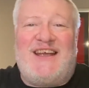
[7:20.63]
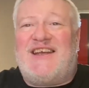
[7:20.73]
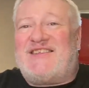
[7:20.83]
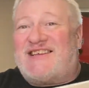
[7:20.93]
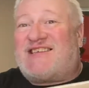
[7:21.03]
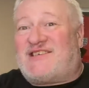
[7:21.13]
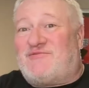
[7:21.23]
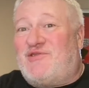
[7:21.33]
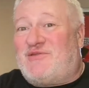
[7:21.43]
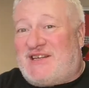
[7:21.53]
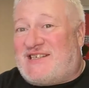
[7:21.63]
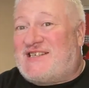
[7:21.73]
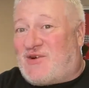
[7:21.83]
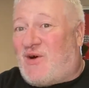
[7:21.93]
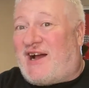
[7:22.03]
This is
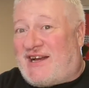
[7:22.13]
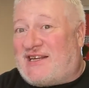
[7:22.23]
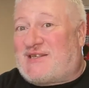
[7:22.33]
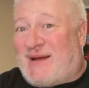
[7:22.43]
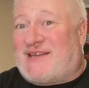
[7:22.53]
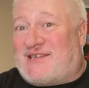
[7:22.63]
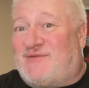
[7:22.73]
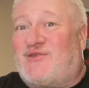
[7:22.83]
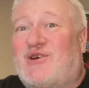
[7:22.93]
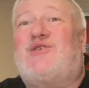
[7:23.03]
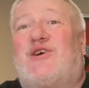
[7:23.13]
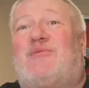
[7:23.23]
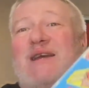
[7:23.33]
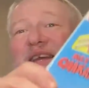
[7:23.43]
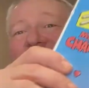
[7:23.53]
quite an expensive Gru
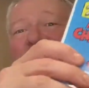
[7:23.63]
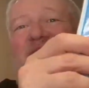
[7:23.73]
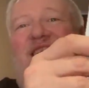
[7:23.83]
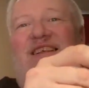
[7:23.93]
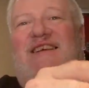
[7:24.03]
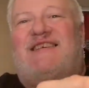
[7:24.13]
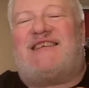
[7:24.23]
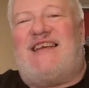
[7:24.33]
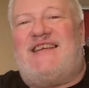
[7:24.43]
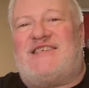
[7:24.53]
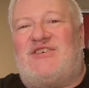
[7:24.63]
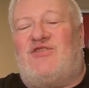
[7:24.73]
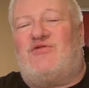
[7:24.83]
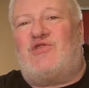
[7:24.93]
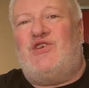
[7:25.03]
comic. This is
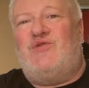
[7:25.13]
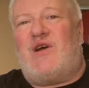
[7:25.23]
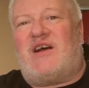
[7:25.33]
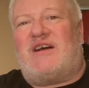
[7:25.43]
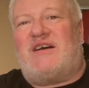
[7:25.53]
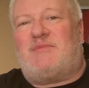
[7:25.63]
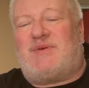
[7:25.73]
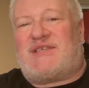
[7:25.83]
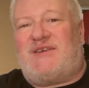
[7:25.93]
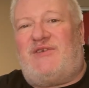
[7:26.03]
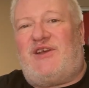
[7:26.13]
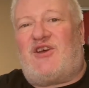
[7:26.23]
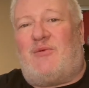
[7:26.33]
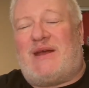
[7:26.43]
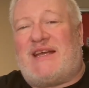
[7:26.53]
Gru Pacific
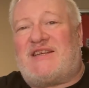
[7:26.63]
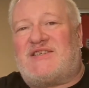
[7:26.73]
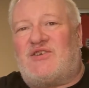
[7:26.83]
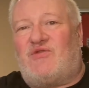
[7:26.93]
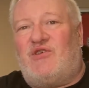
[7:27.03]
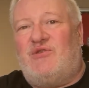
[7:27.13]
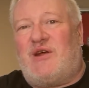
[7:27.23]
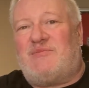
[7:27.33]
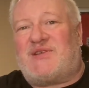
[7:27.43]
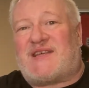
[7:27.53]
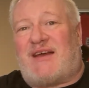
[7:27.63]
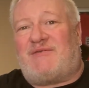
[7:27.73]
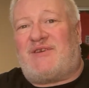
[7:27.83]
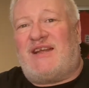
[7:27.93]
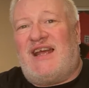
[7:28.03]
Comics Gru number
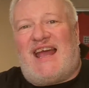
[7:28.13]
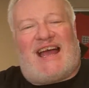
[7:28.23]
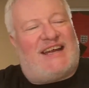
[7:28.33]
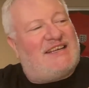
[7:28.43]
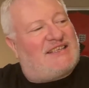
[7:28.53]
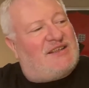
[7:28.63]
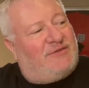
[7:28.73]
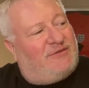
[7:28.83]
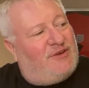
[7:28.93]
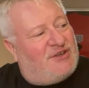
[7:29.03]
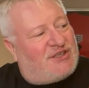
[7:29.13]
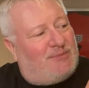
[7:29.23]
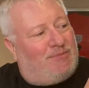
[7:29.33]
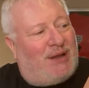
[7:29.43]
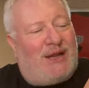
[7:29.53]
7, and it's the first
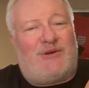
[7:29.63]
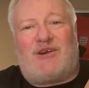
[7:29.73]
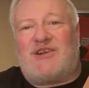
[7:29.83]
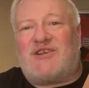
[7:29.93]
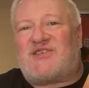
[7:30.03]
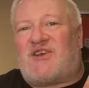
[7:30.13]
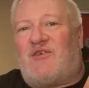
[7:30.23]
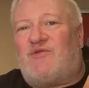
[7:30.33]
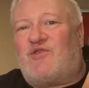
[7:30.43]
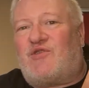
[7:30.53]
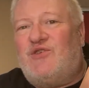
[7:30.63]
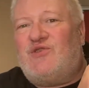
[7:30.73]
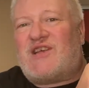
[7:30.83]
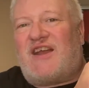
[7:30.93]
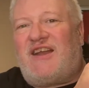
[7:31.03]
appearance of
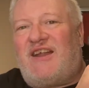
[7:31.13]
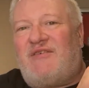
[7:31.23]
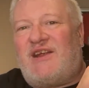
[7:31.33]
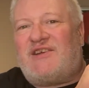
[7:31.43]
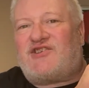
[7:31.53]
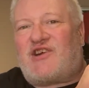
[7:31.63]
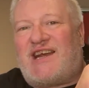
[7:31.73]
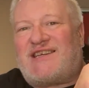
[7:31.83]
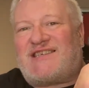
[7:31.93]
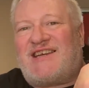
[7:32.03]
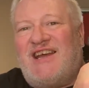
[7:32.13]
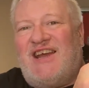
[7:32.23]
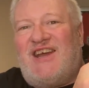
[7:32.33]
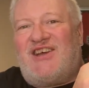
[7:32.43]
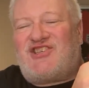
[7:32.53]
Gru's love interest,
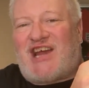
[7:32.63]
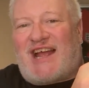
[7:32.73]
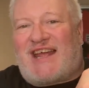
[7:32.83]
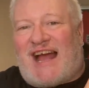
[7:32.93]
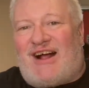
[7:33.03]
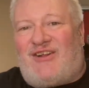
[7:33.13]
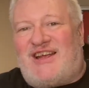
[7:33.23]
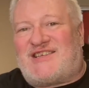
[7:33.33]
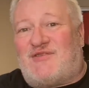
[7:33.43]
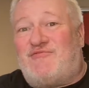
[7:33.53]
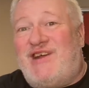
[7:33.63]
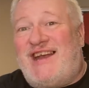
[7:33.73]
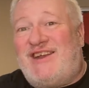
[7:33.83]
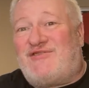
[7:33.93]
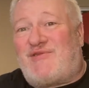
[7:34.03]
Shakal. It's a
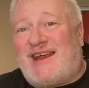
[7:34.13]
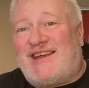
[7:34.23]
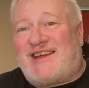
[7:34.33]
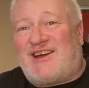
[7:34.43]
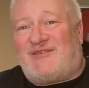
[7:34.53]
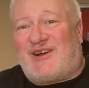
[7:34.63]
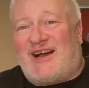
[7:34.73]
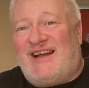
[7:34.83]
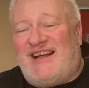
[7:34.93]
really great cover,